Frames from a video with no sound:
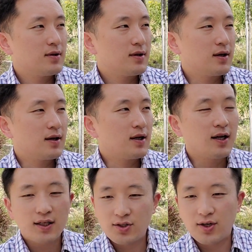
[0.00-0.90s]
the
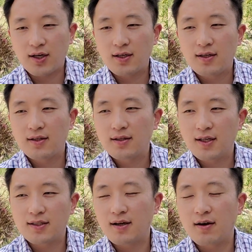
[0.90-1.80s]
electric
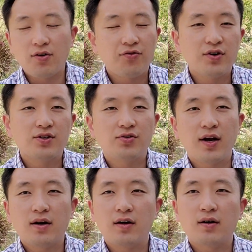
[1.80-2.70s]
things like the
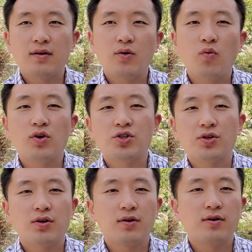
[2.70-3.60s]
refrigerator,
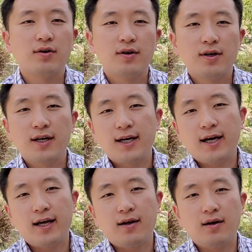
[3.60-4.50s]
washer,
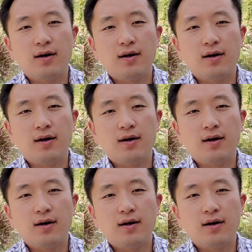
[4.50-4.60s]
and